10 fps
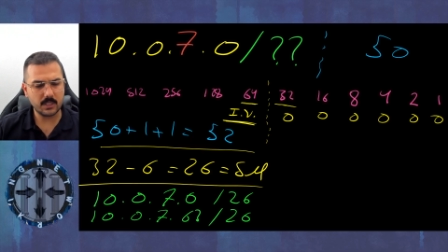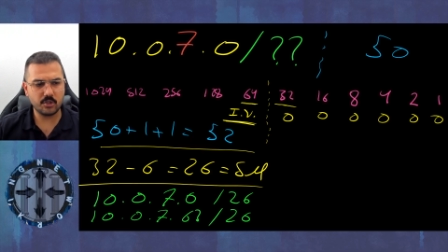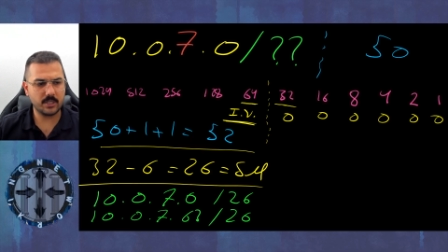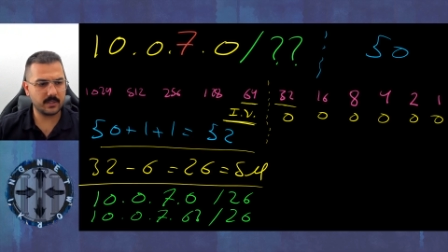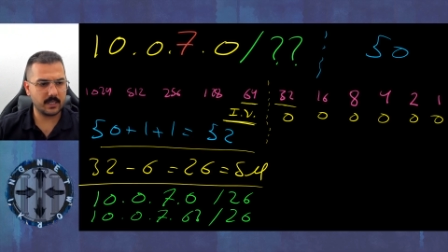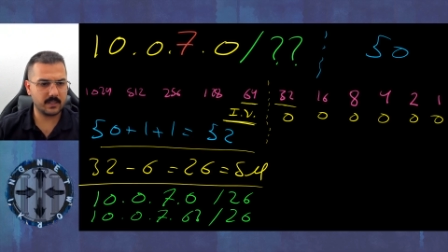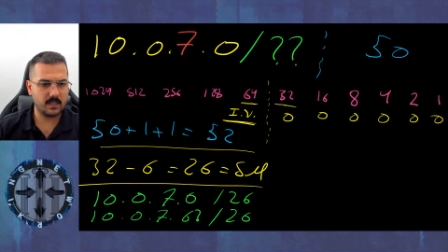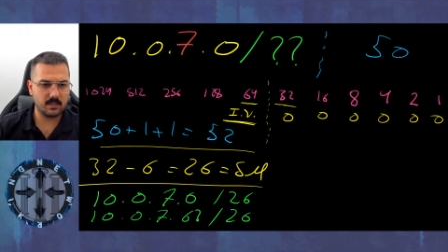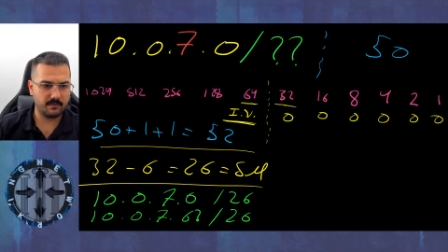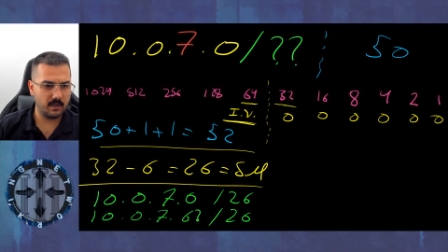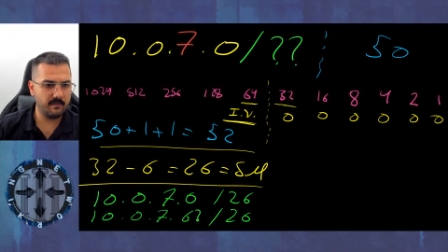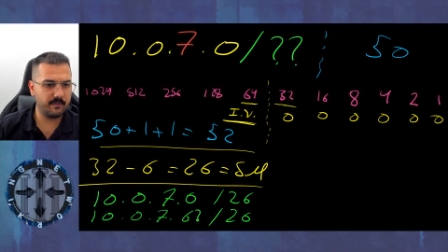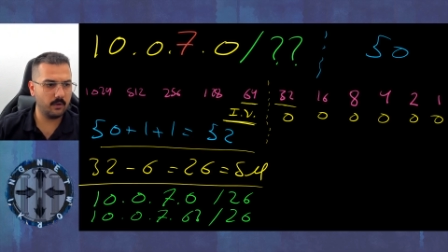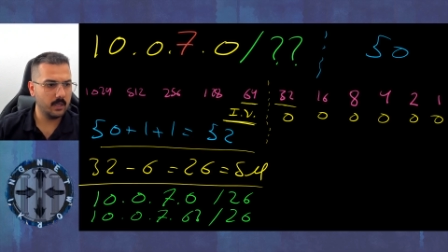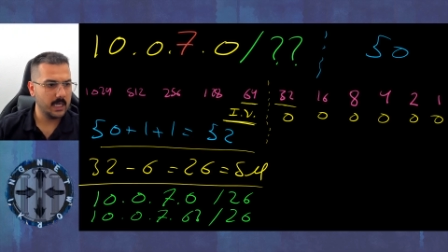just excessive
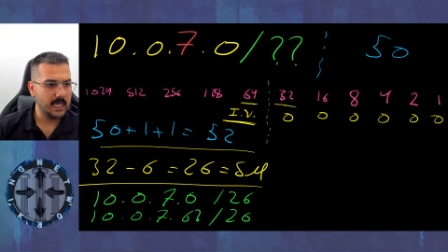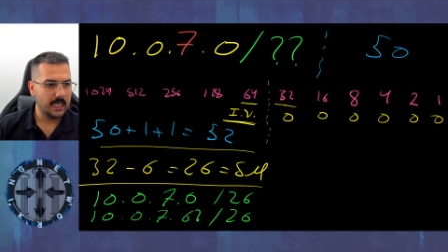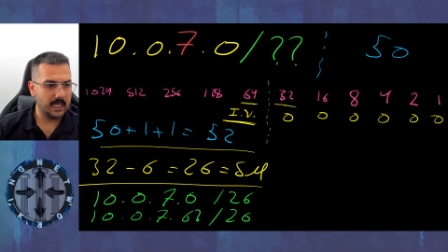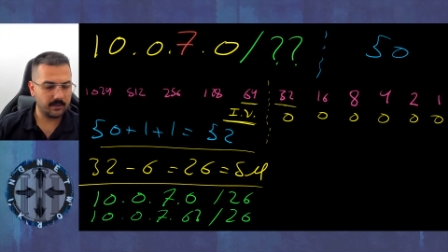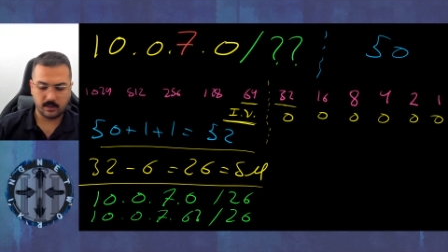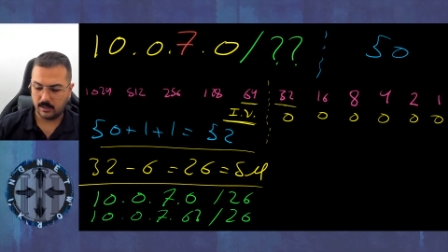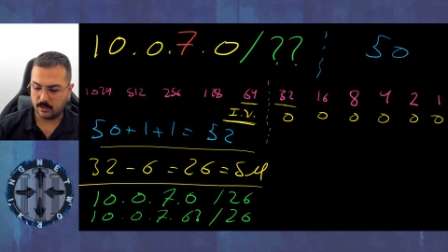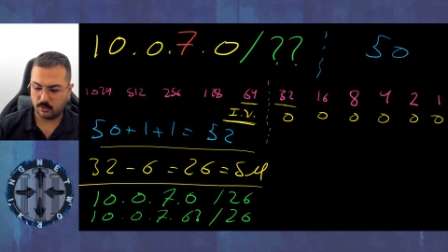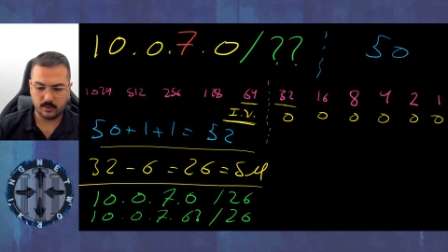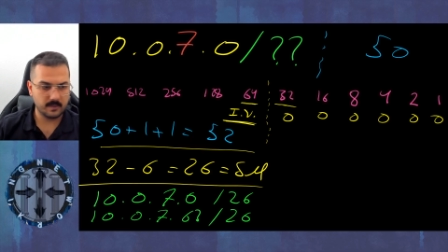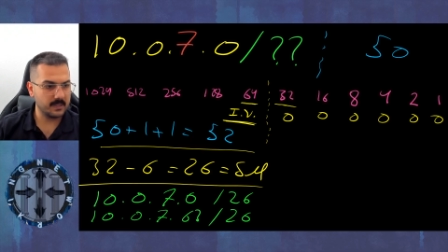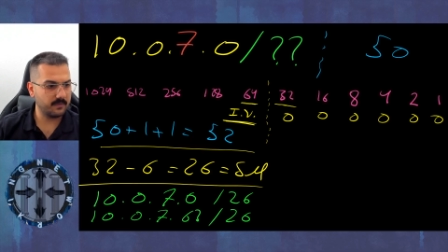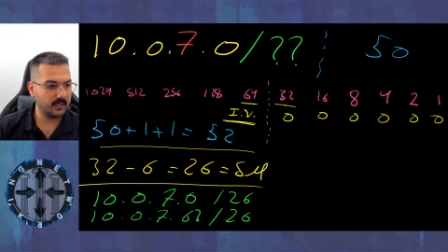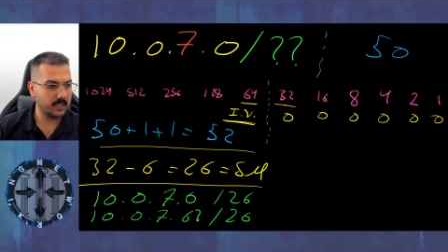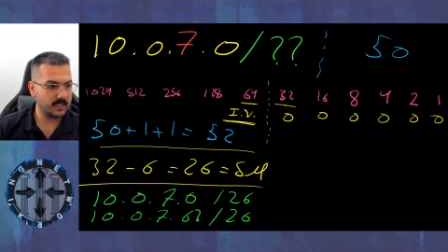info, not related to a
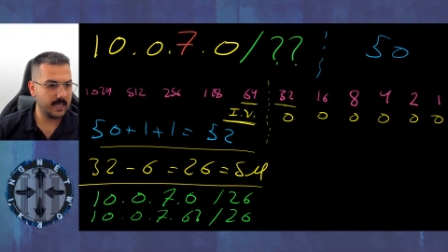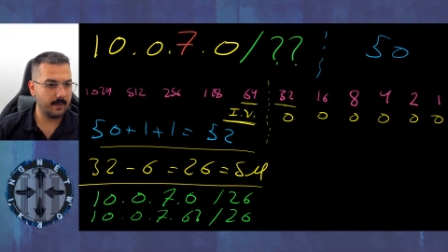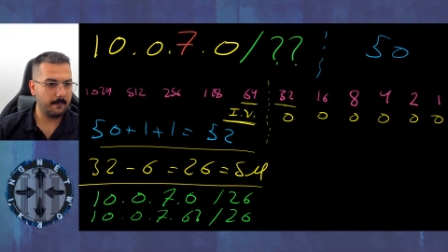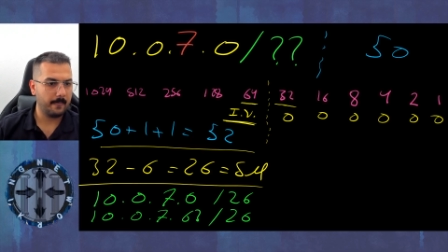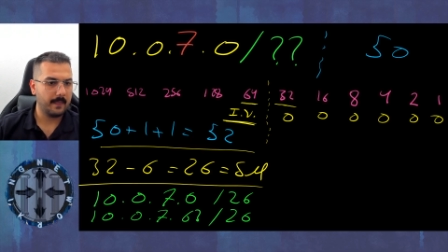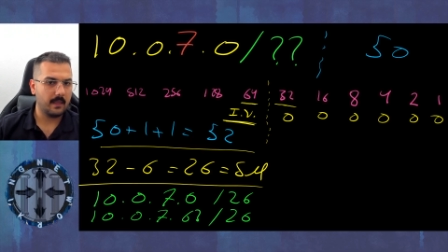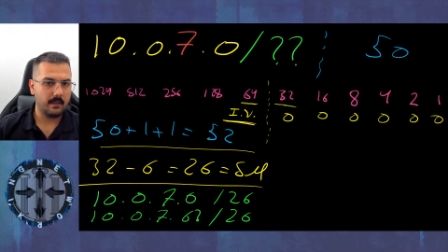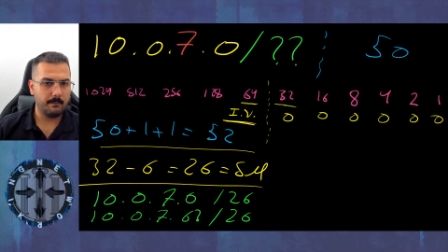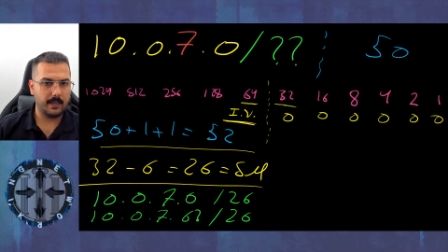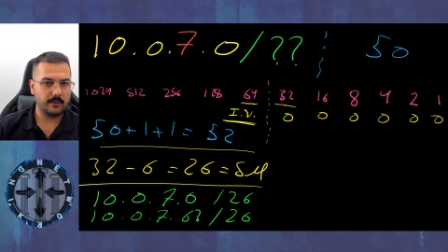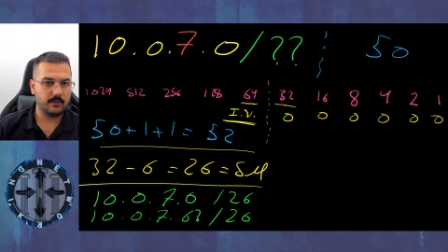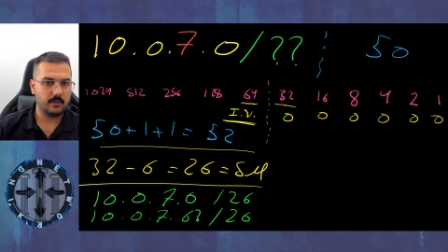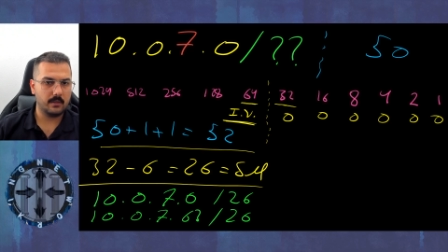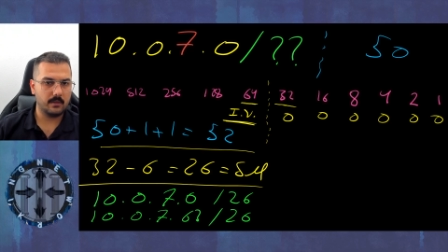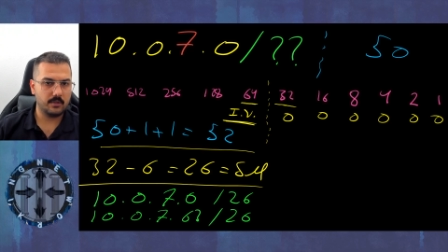specific exam, but
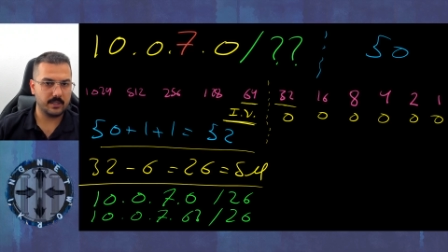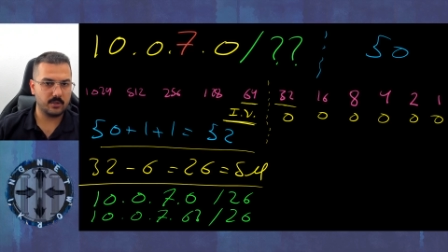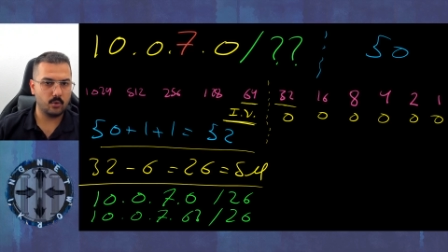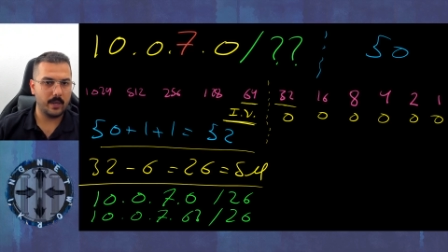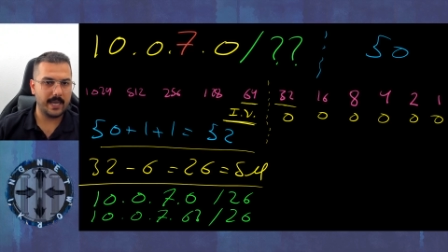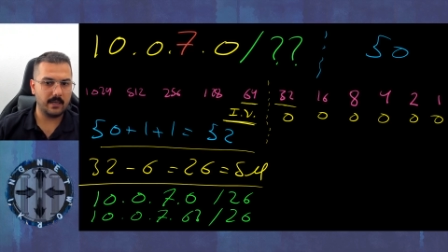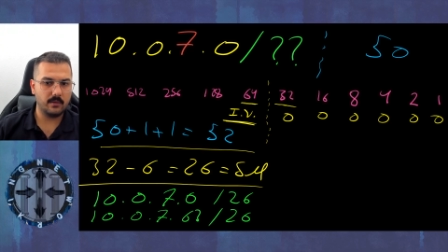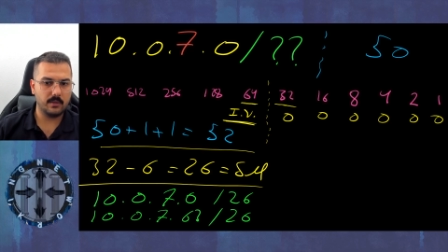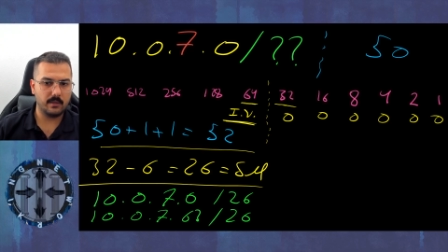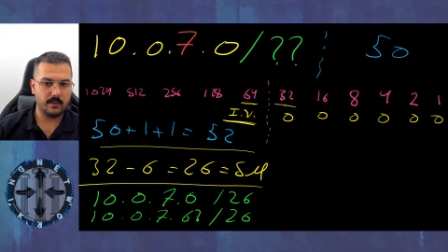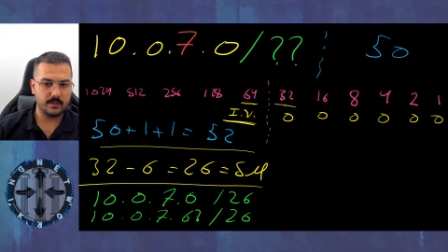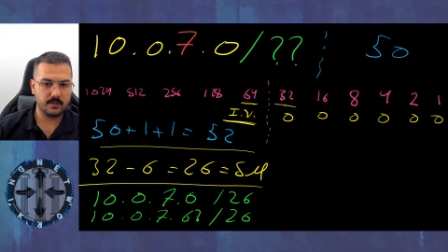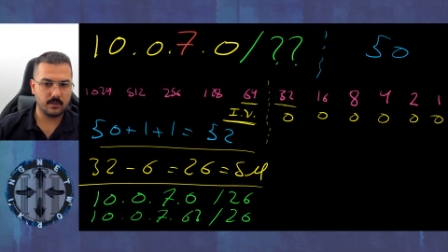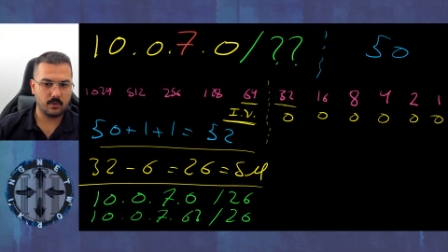just to end this